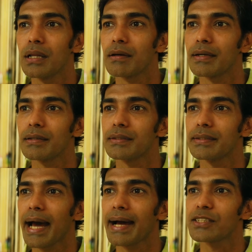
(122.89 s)
like,
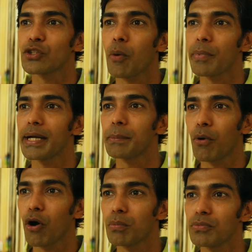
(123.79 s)
dads dominate
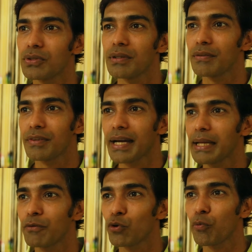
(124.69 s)
moms. We kind
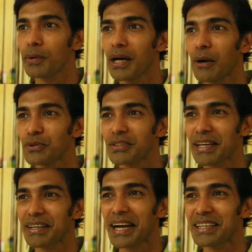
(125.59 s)
of grew up in houses
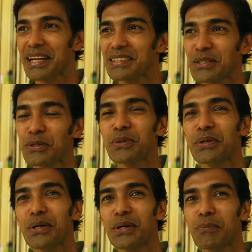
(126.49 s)
like dad tells
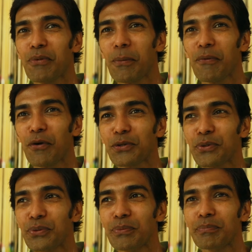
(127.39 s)
mom what to
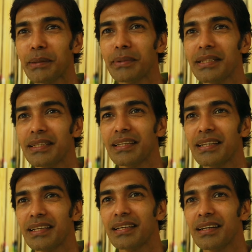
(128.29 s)
do, maybe.
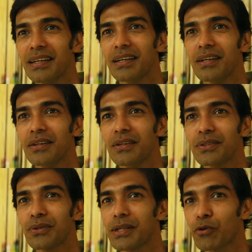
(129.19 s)

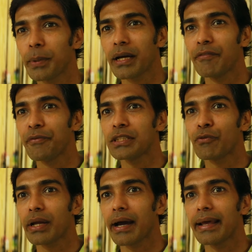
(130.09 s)
So it could be confusing
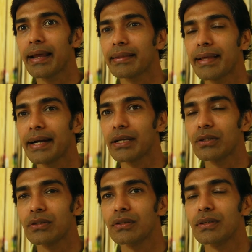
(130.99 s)
for a guy like that,
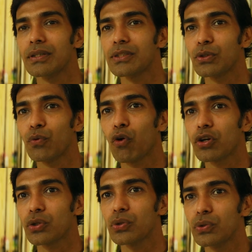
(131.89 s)
as to what